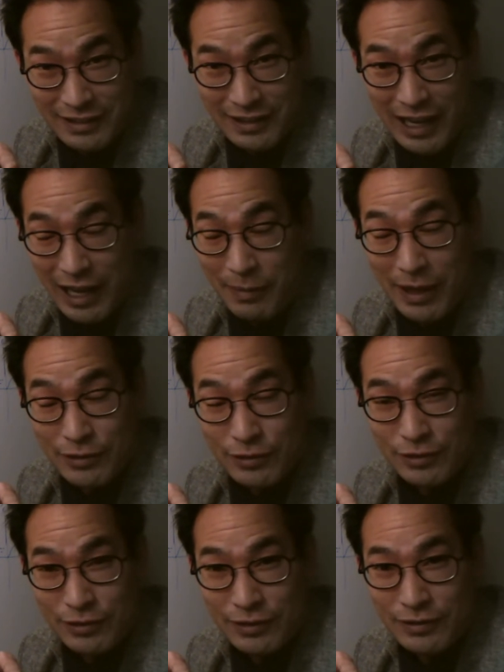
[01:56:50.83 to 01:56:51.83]
I bet
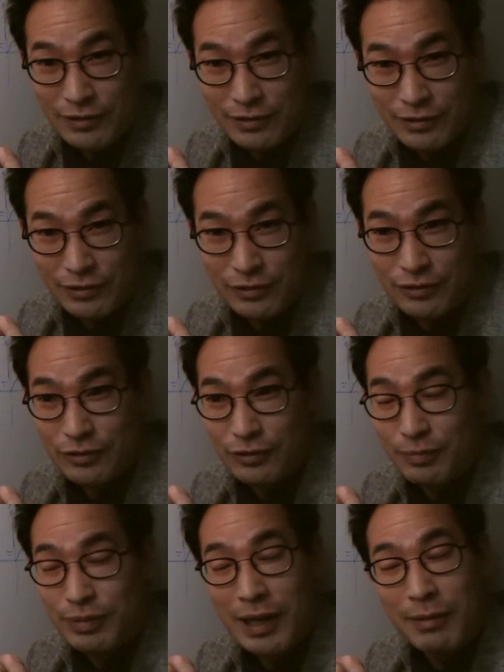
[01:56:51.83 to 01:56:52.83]
you. You
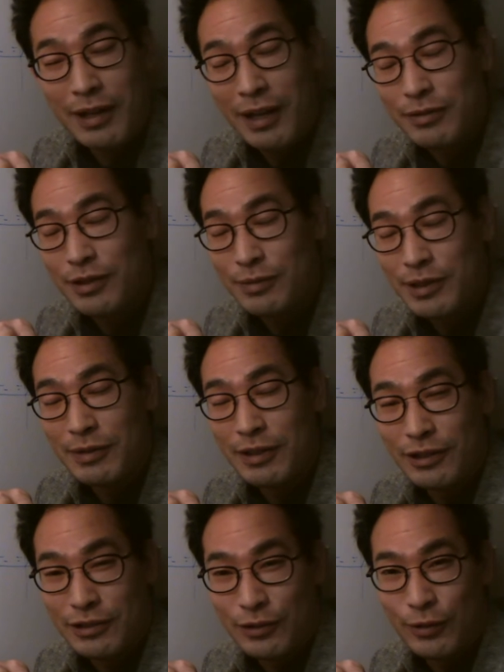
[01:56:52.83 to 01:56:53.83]
probably have some similar
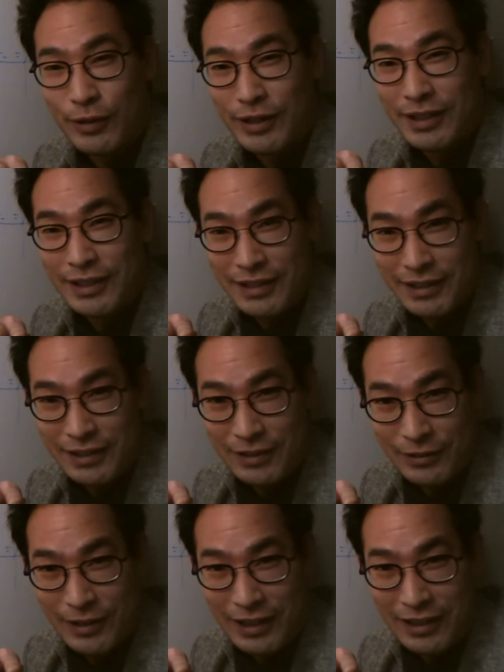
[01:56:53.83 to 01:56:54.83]
story.
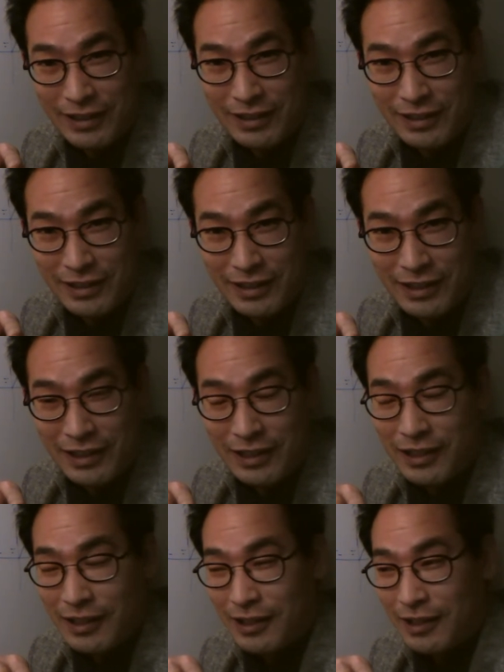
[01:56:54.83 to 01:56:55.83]
Okay?
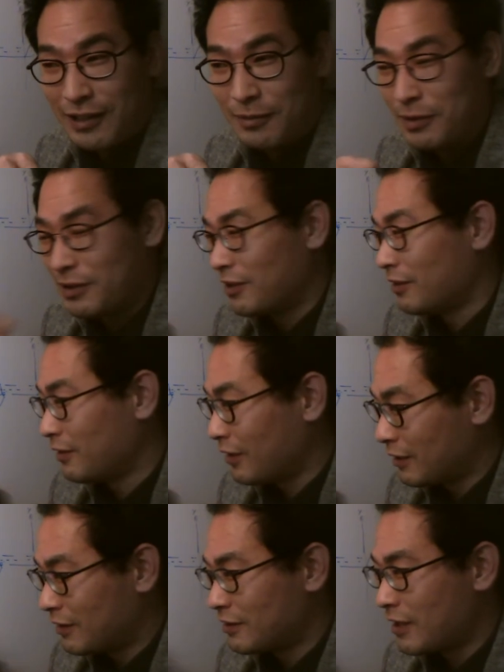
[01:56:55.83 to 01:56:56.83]
But yeah,
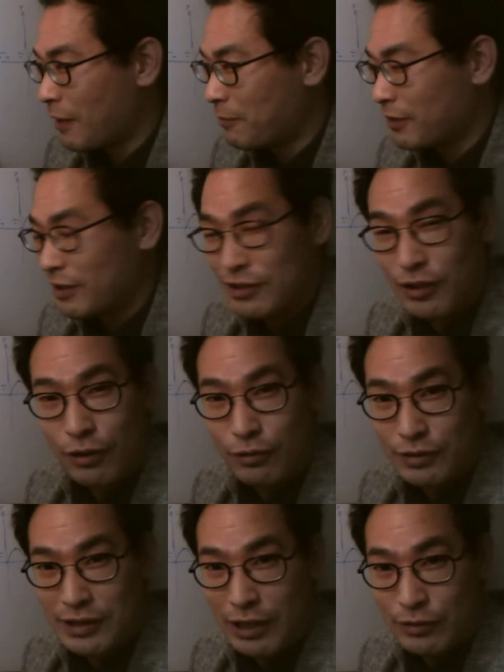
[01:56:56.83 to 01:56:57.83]
this happened in Seoul,
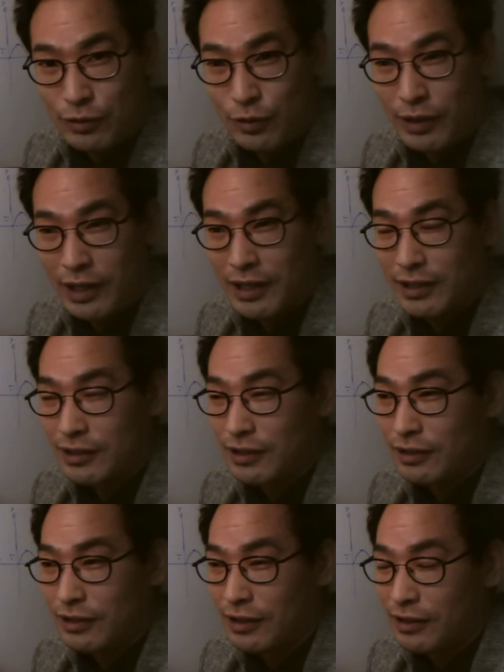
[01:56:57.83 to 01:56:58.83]
South Korea in
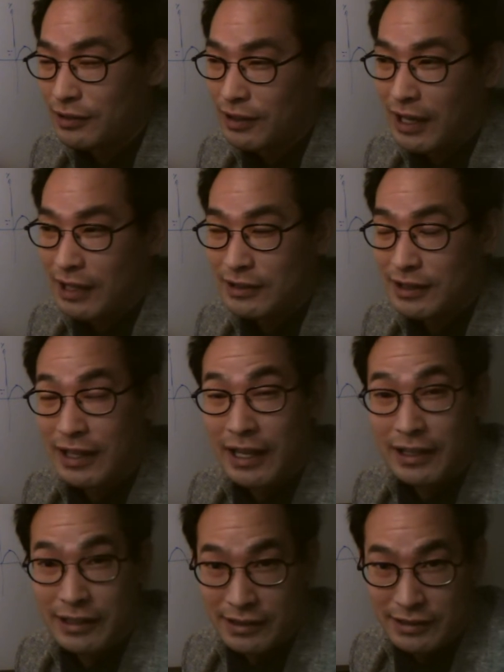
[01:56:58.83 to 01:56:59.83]
the
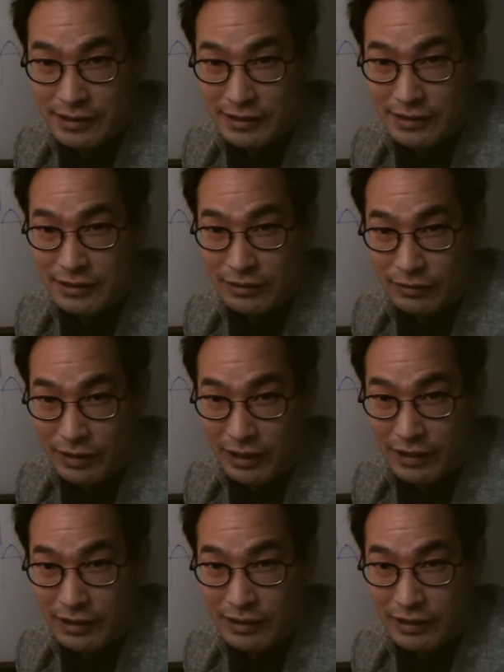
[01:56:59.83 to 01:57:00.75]
1980s. Okay?